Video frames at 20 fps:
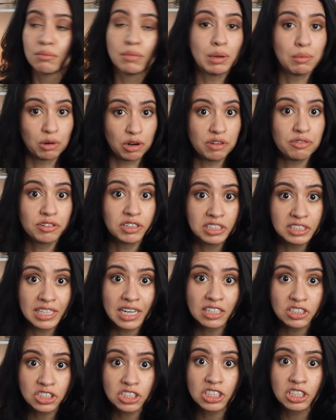My boyfriend's
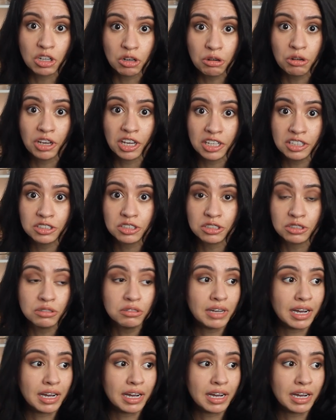actually okay too.